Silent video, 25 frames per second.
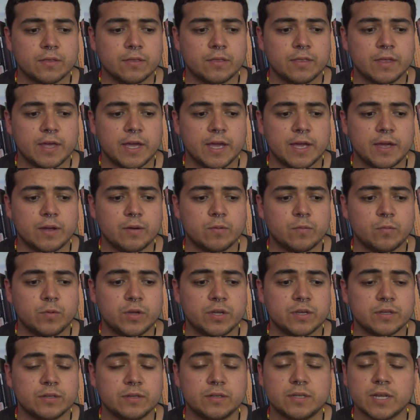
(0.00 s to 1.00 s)
that
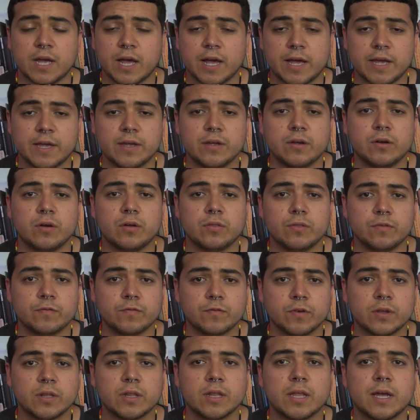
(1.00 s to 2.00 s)
we could die on the
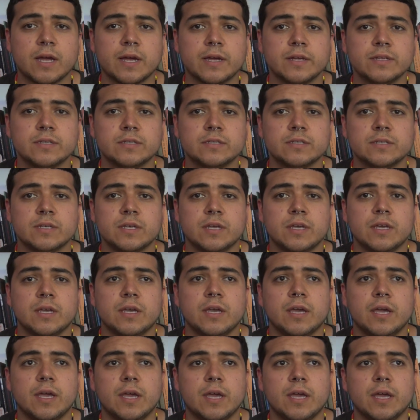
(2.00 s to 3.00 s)
front lines.
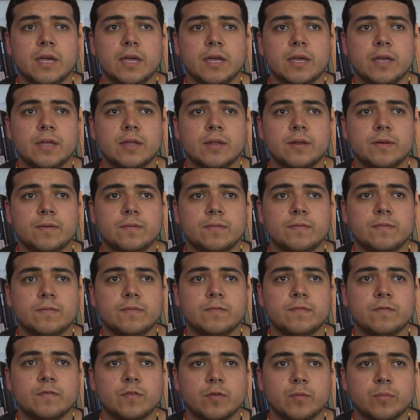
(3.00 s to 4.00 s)
And
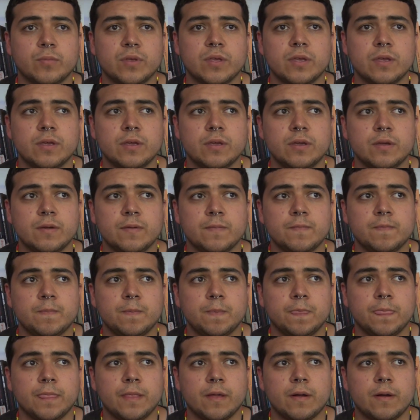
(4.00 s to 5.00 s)
for me,
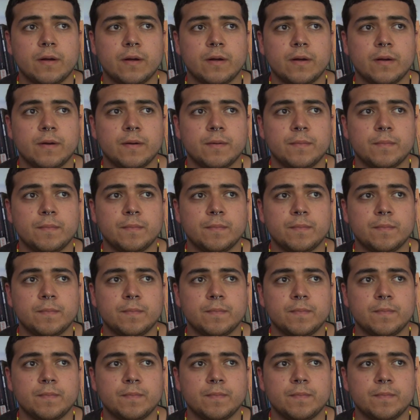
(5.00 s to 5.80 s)
um,